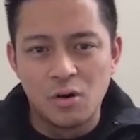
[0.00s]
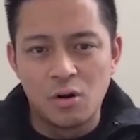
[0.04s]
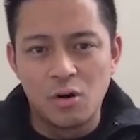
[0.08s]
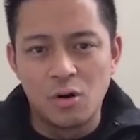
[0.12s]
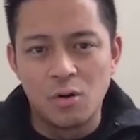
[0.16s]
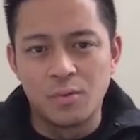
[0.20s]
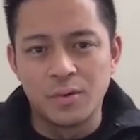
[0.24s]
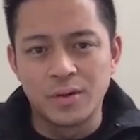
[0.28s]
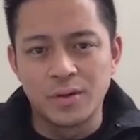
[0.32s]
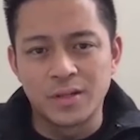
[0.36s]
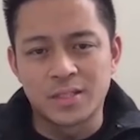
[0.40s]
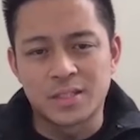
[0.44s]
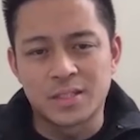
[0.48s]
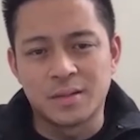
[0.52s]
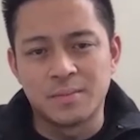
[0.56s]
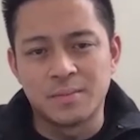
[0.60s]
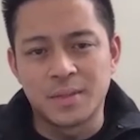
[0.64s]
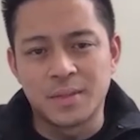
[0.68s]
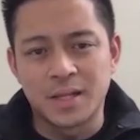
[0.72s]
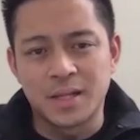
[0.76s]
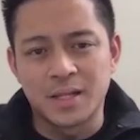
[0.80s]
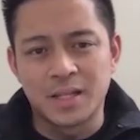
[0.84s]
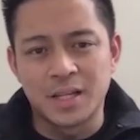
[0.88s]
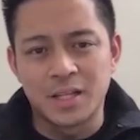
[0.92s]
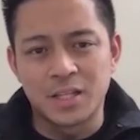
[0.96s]
always
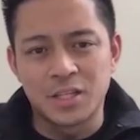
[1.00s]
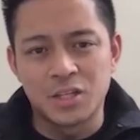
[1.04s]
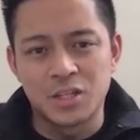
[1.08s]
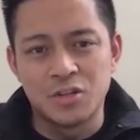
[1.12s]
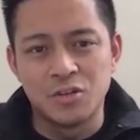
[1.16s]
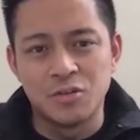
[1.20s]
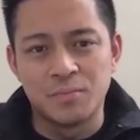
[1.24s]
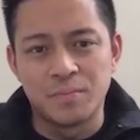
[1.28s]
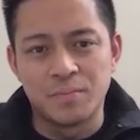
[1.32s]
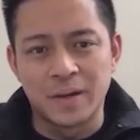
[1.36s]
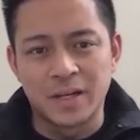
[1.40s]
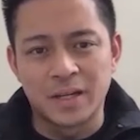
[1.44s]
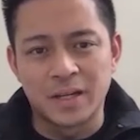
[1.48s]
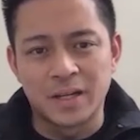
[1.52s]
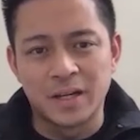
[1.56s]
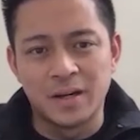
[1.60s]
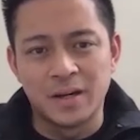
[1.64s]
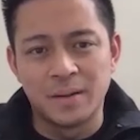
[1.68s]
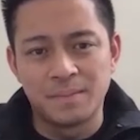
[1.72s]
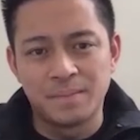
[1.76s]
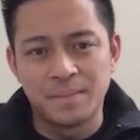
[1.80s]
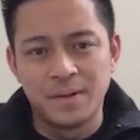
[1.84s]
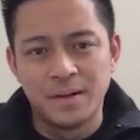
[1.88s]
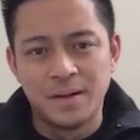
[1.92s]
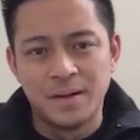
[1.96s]
something that you pick
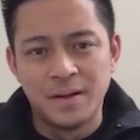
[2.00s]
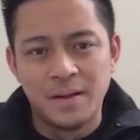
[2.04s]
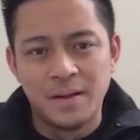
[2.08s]
up.